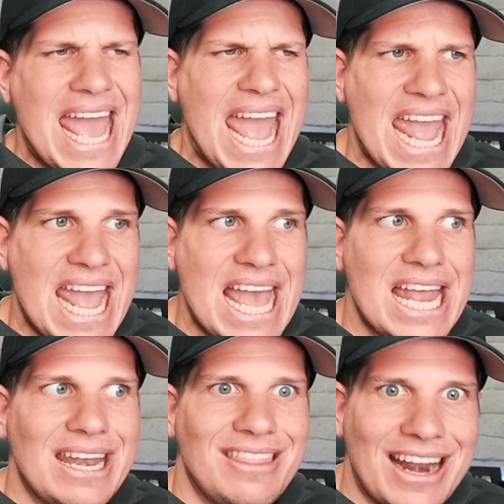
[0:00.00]

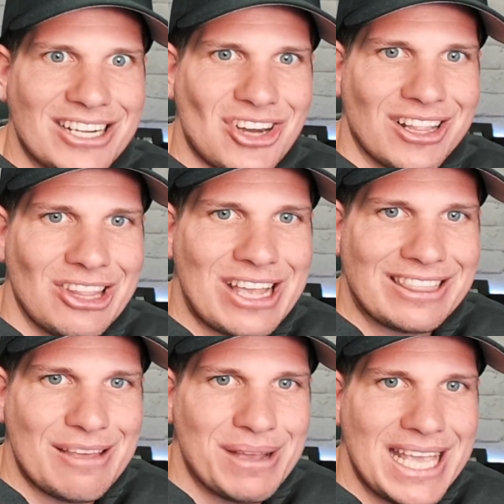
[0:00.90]
and then I tried to look
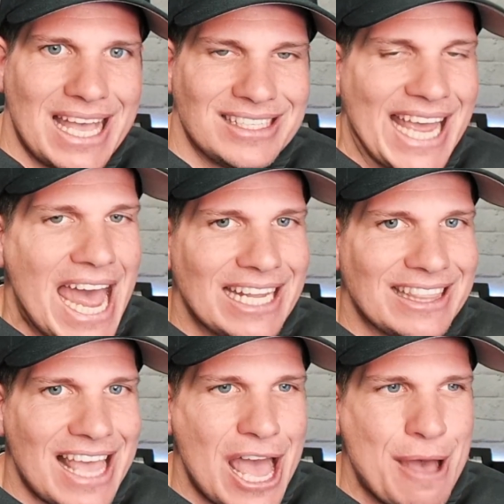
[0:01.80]
at them again to
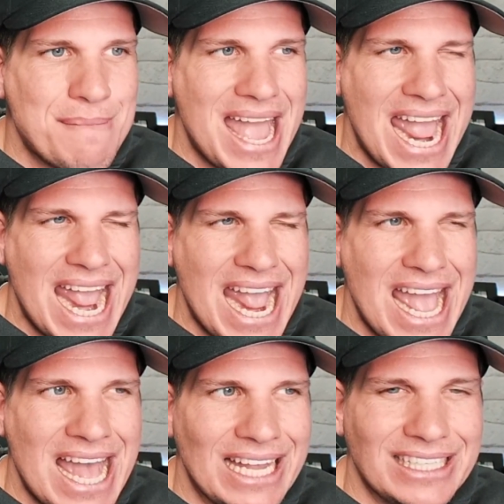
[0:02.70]
edit them,
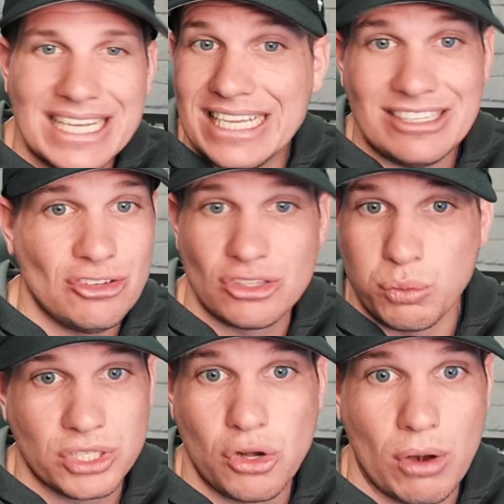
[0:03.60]
and it
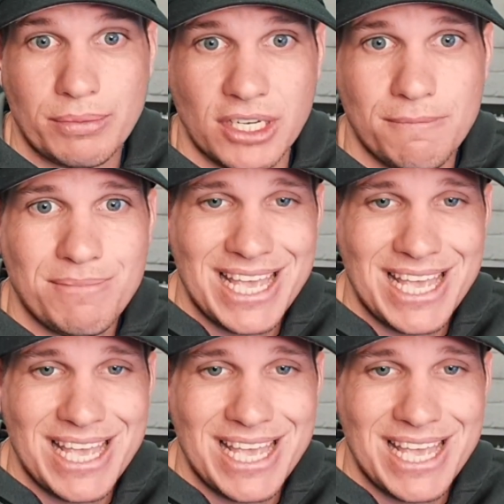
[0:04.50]
just was corrupted.